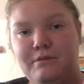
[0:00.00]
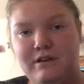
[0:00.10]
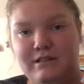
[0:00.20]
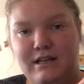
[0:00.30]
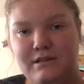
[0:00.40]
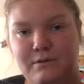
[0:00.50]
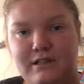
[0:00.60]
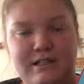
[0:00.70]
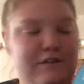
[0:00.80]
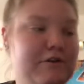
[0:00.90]
because that is
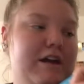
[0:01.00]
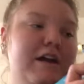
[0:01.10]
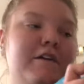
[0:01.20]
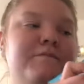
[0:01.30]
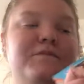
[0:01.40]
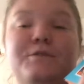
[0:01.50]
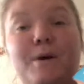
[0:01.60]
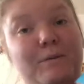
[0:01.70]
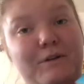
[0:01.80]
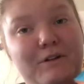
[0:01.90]
what it says right here.
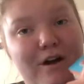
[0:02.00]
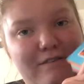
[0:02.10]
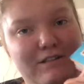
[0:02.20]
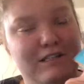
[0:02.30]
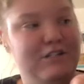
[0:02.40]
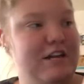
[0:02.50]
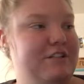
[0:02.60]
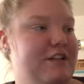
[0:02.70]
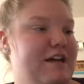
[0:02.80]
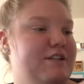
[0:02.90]
So I would obviously
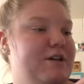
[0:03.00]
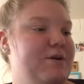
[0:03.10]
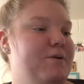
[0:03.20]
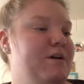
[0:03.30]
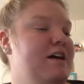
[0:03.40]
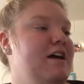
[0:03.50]
change that too.